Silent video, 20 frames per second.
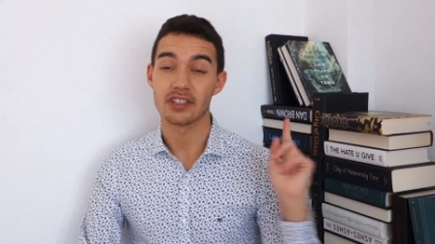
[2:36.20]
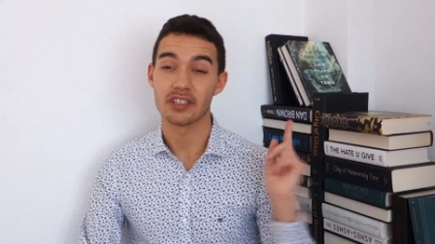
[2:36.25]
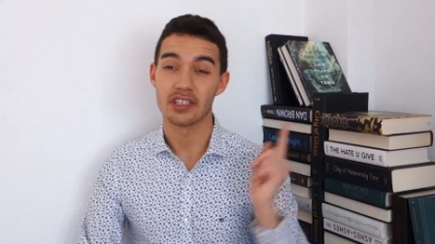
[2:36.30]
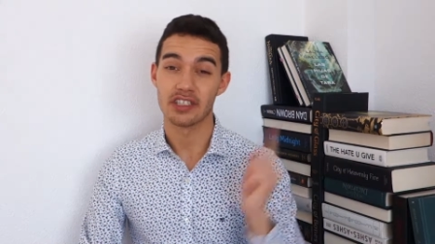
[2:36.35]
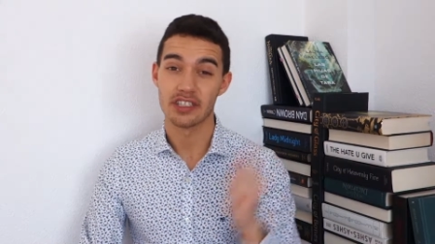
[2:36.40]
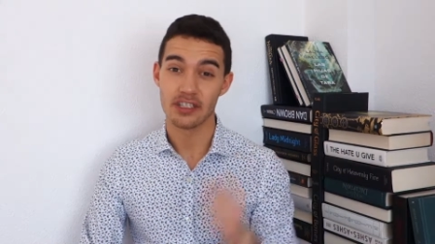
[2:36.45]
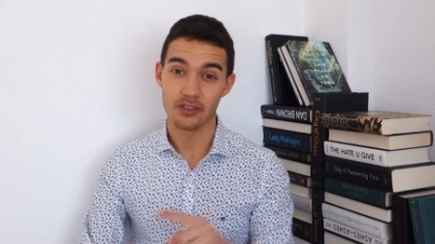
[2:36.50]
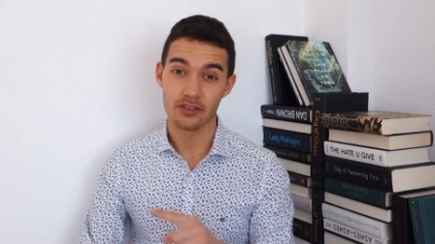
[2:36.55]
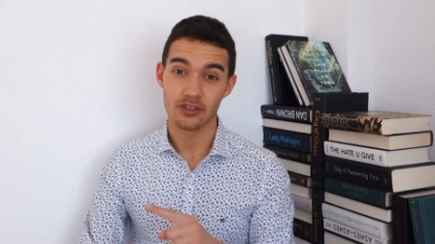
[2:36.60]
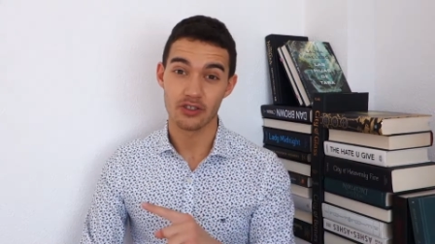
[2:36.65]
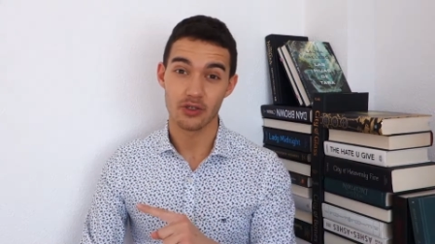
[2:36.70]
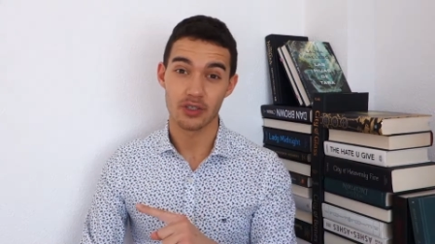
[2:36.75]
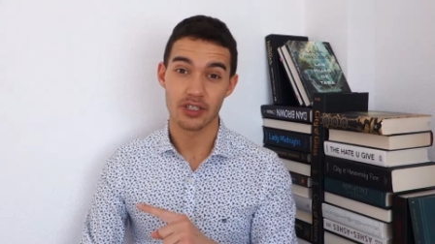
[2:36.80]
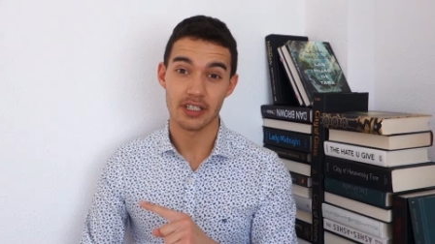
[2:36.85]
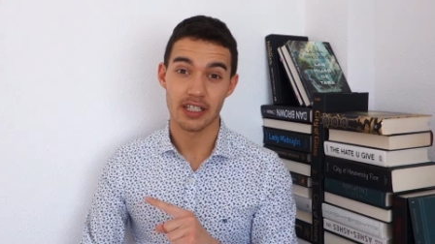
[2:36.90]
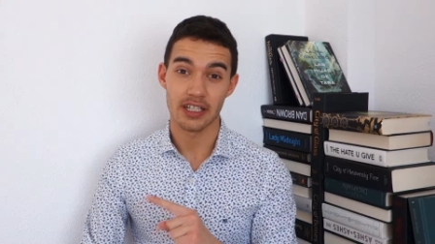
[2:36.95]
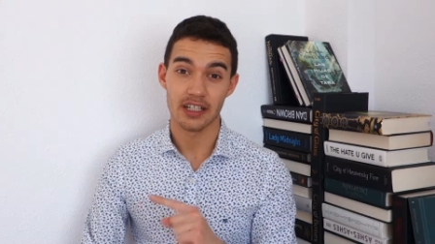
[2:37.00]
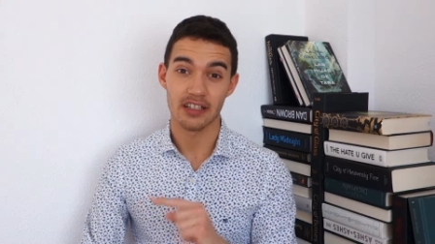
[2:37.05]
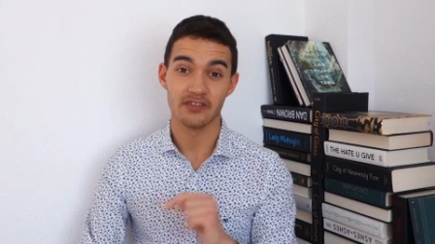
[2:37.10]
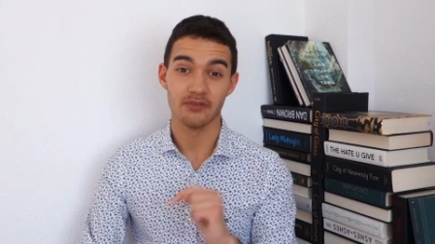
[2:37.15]
The
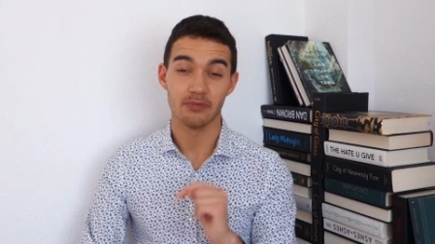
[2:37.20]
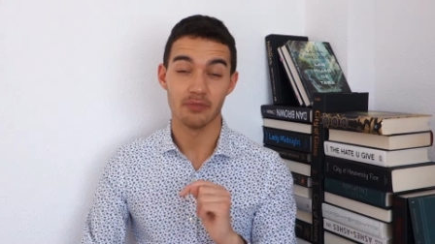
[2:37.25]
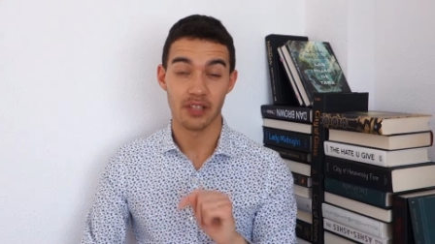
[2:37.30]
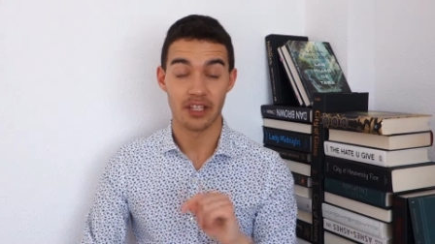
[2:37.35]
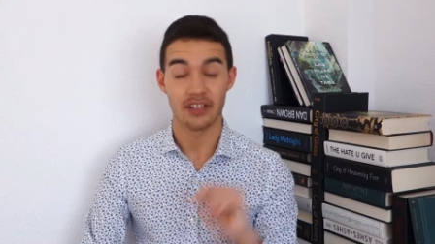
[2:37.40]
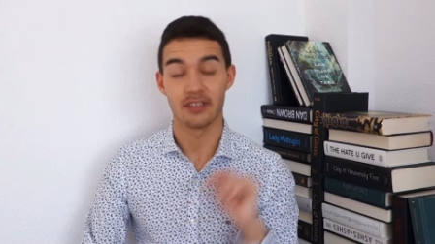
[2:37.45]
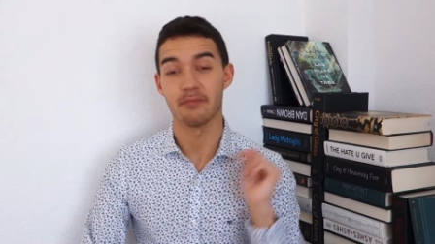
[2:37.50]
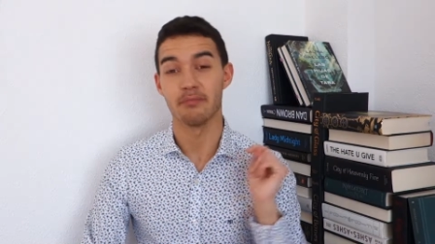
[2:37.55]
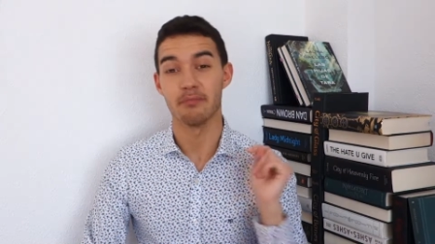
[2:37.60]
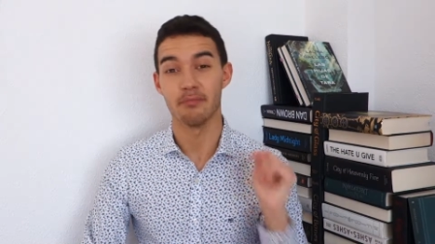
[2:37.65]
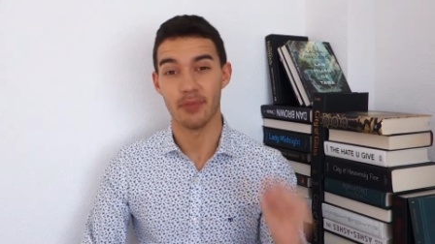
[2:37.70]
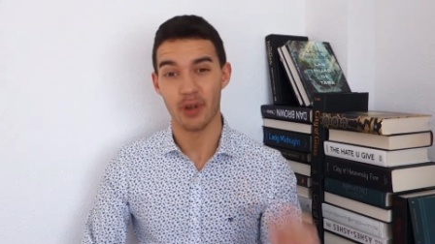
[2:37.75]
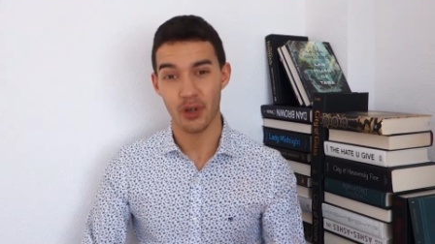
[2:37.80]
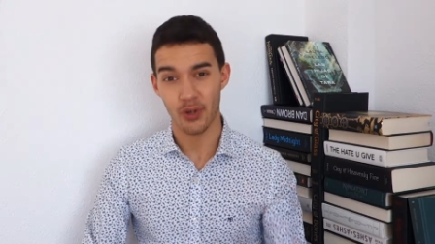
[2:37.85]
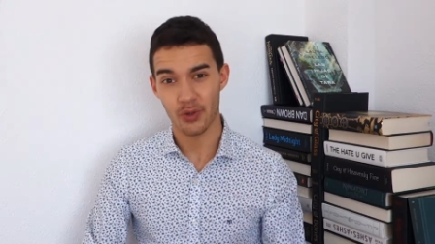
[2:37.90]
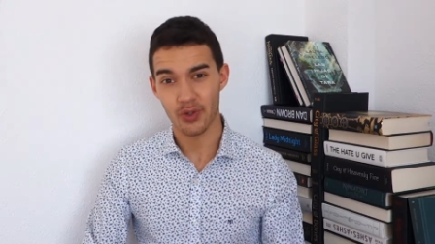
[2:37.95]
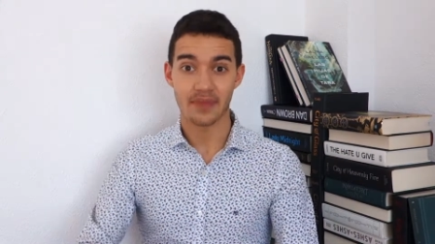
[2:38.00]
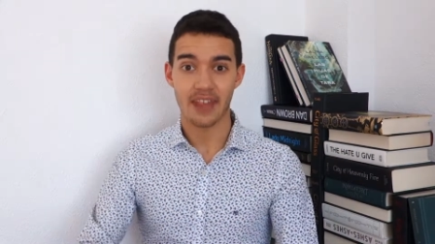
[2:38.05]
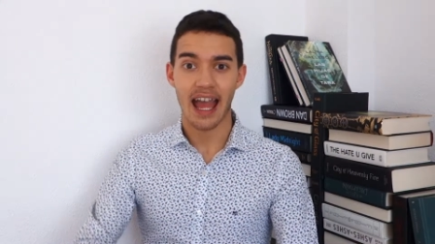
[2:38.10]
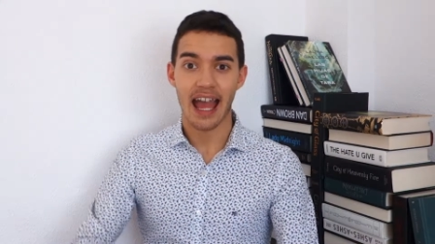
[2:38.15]
Children of Blood and Bone.